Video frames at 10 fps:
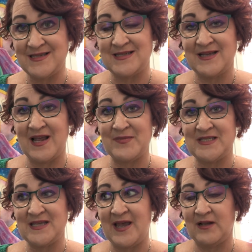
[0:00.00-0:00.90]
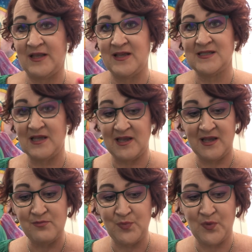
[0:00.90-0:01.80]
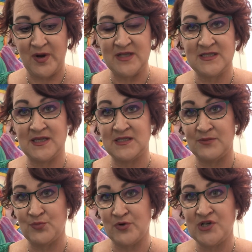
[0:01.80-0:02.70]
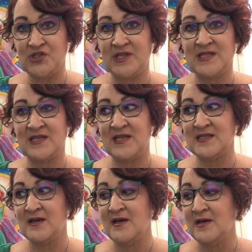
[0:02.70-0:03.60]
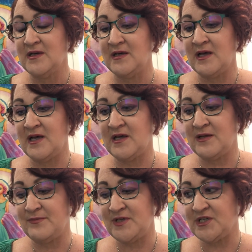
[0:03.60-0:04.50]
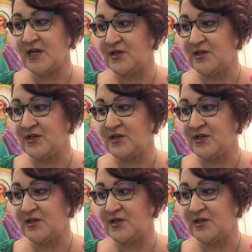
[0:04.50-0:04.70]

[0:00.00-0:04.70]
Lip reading: the team is saying, like these imprints, these impressions, these I just